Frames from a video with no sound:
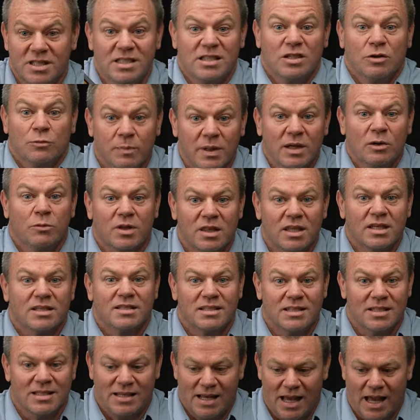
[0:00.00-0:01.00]
still be with
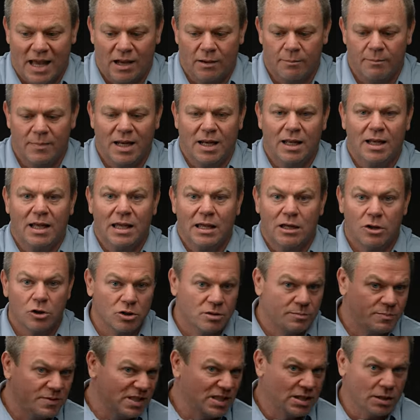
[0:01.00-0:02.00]
us today, meaning he
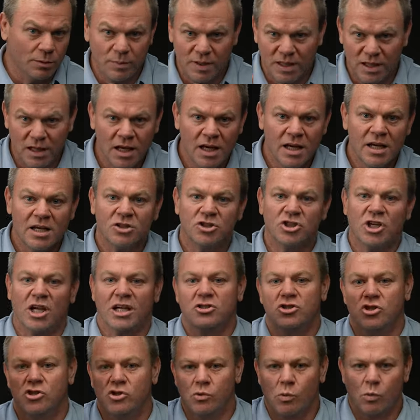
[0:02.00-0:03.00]
could still be
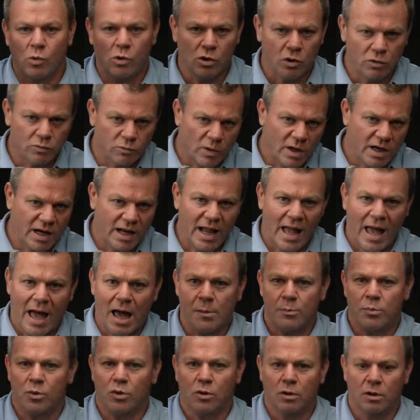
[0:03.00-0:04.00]
changing the world, running
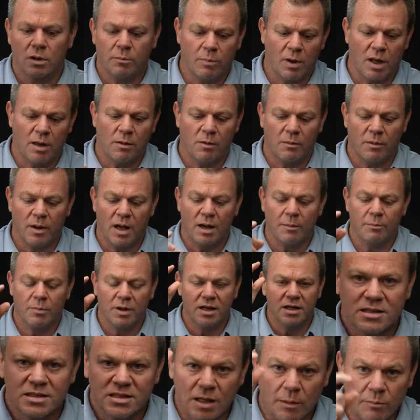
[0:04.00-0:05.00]
Apple and blah, blah, blah.
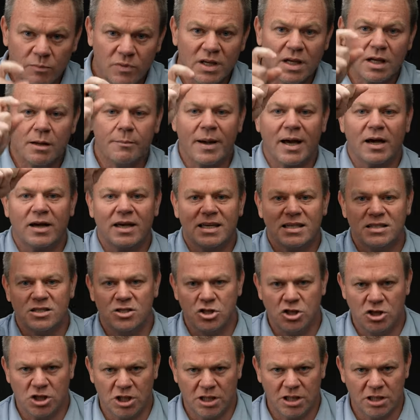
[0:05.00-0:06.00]
But something about
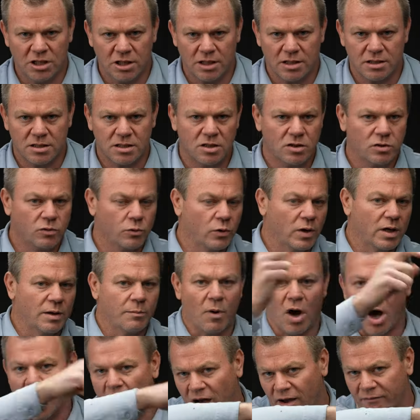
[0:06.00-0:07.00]
his genius threw
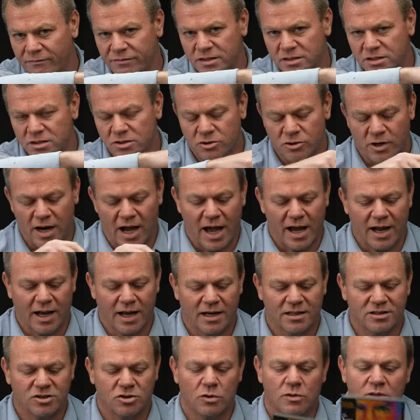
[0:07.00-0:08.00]
him off his track.
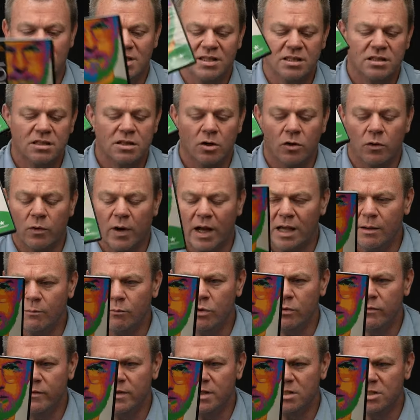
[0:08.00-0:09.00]
And so this is a great
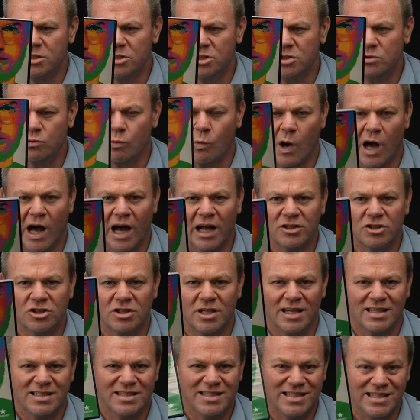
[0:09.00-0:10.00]
movie to just
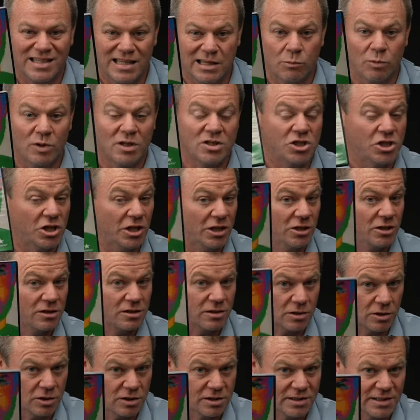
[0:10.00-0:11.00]
watch and see what
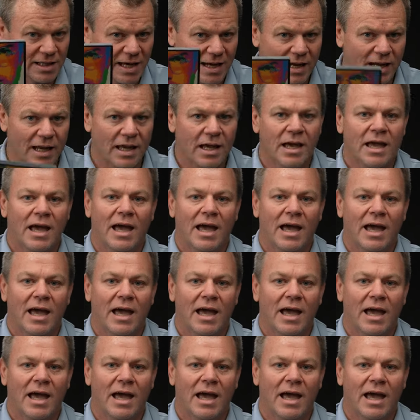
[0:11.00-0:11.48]
genius looks like.